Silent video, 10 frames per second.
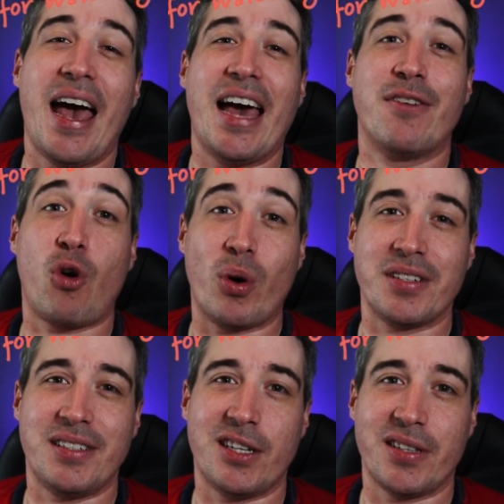And of
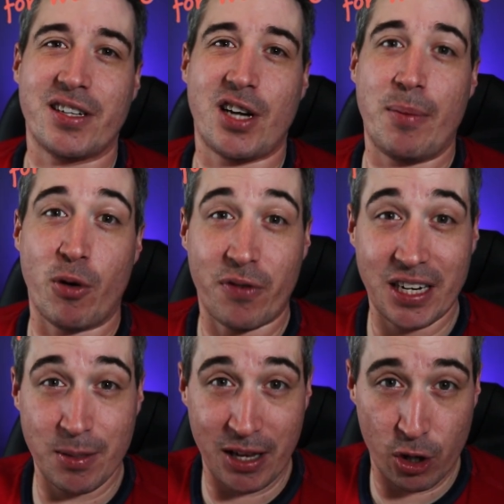course, until next time, don't
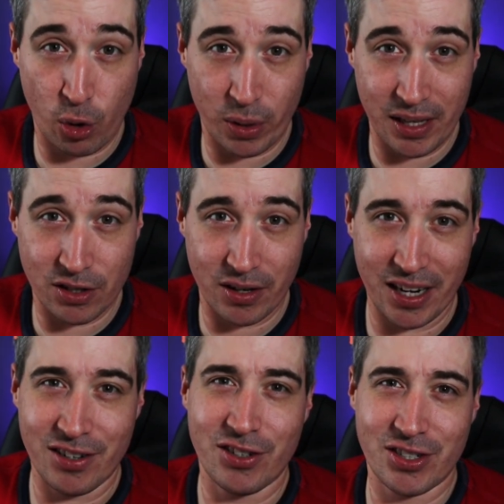forget to make your corner of the
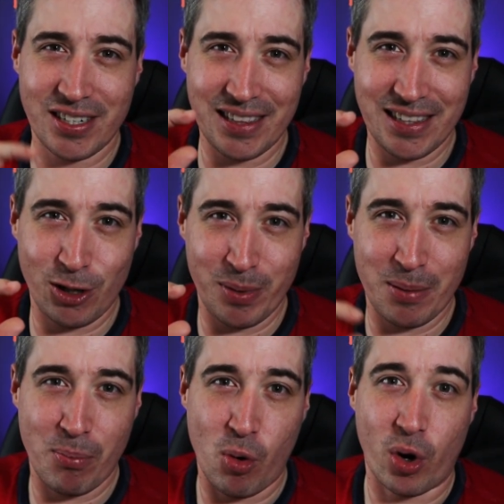internet just a little
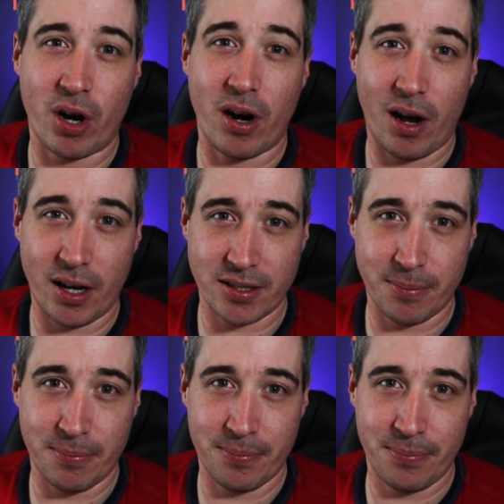bit more
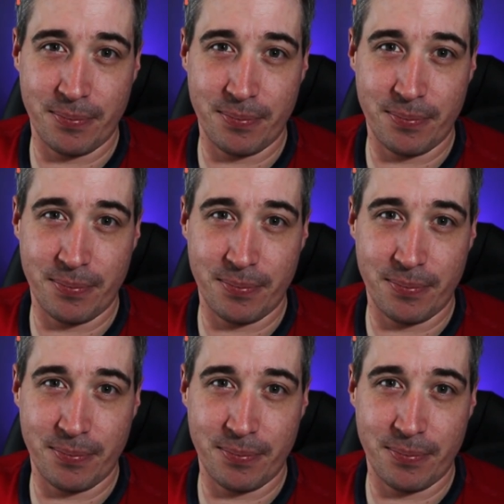awesome.